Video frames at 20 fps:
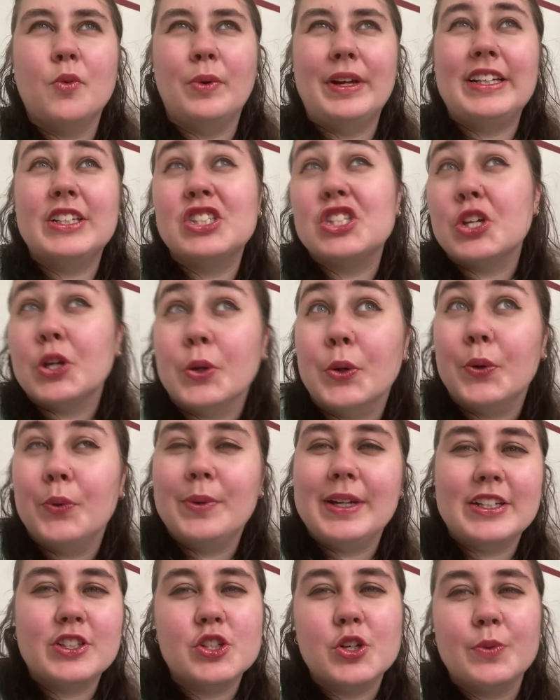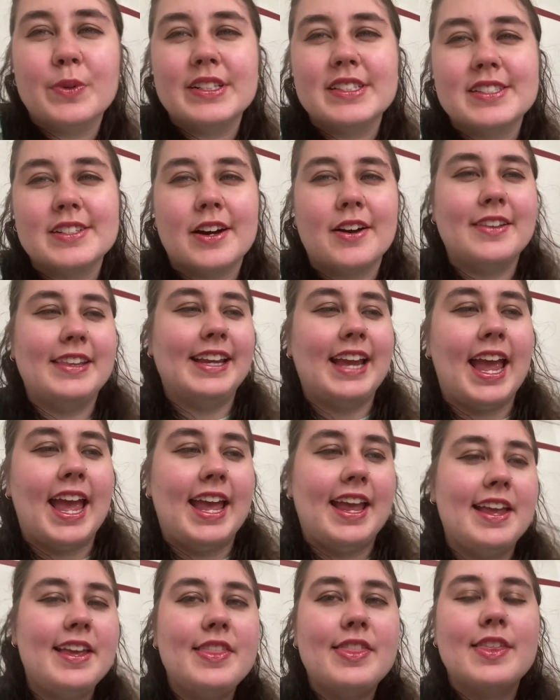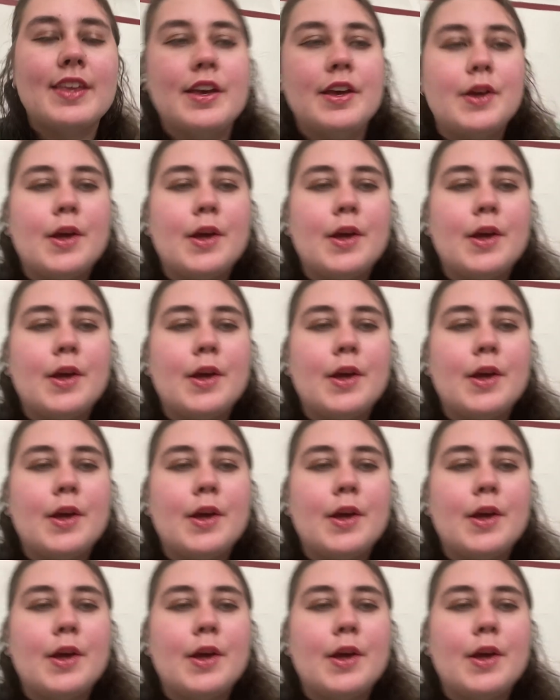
week two. Week two would start on the 8th,